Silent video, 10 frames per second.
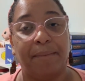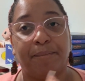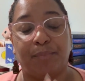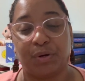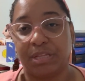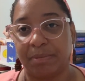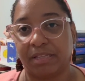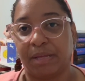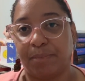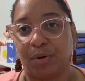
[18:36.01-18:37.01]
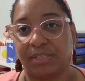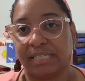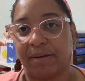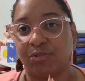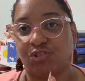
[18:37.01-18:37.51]
Book of the Month Club books
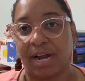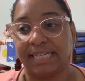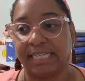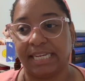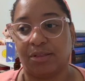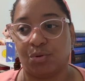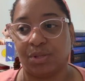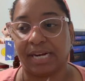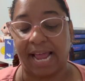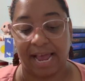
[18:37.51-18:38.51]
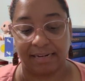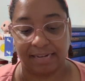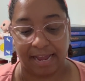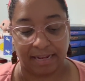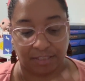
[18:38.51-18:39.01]
that I was trying to get through that I hadn't
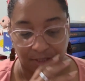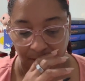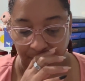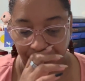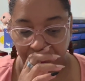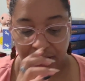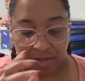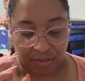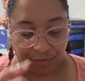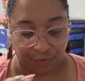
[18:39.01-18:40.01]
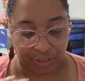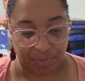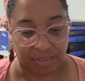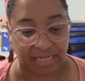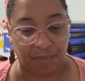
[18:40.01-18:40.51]
had. So the first
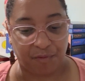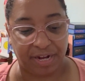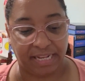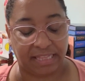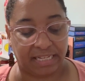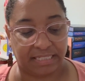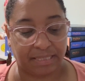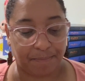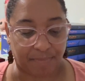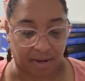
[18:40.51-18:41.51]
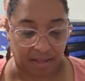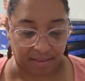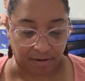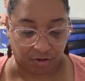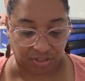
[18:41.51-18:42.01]
book that I'm reading this
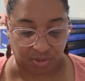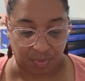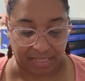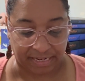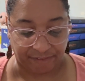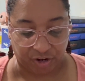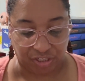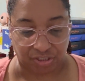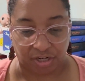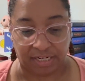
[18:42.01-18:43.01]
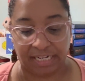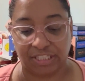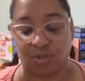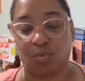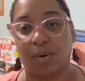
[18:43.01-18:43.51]
month, or this week, that I've already started is
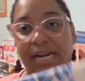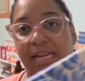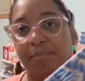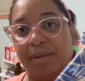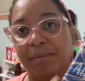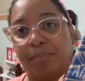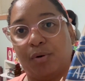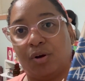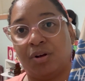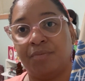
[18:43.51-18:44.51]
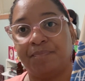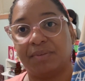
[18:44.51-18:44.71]
The Wedding People.